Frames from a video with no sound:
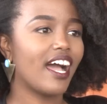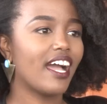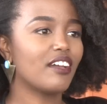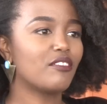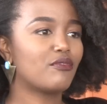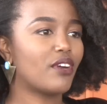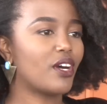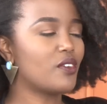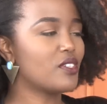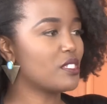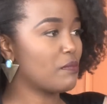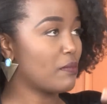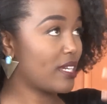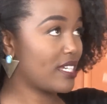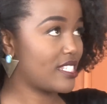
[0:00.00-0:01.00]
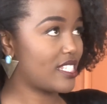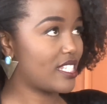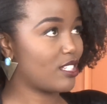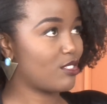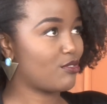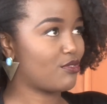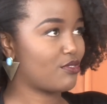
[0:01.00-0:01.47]
I found
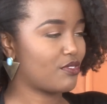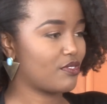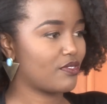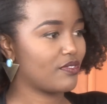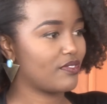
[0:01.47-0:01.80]
myself